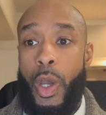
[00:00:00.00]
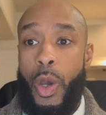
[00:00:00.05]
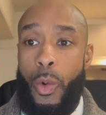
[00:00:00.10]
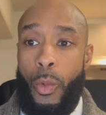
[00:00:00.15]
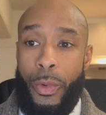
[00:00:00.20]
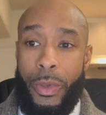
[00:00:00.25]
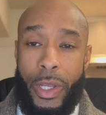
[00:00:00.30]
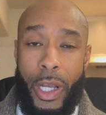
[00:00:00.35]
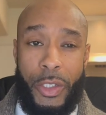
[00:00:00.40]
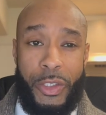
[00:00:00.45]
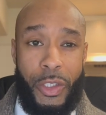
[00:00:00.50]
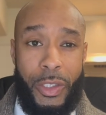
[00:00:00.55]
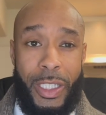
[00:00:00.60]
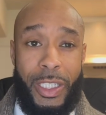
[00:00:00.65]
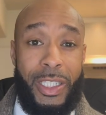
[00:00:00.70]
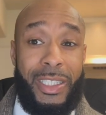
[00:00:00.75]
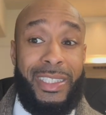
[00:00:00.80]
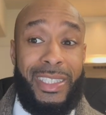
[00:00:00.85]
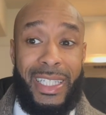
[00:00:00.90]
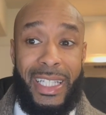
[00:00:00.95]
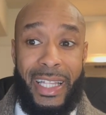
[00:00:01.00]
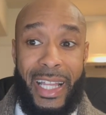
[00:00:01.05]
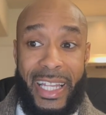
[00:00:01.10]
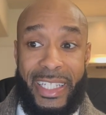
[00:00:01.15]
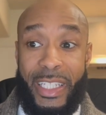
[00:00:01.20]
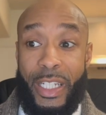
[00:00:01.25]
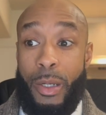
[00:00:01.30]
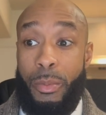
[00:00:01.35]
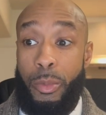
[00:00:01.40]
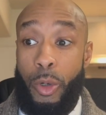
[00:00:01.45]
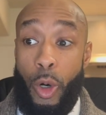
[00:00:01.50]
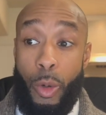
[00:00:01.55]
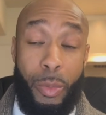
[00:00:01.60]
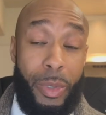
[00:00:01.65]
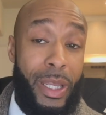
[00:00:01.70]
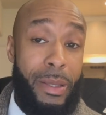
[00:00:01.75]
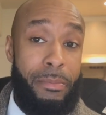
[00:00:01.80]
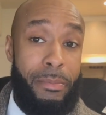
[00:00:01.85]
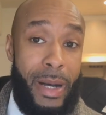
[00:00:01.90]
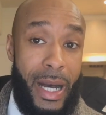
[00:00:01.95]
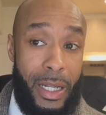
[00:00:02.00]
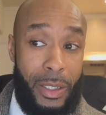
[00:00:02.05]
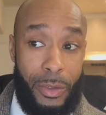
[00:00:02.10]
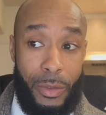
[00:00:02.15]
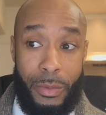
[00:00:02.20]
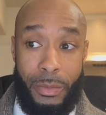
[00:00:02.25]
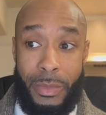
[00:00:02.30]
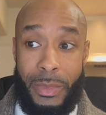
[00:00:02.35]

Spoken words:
We also need to select an appropriate model,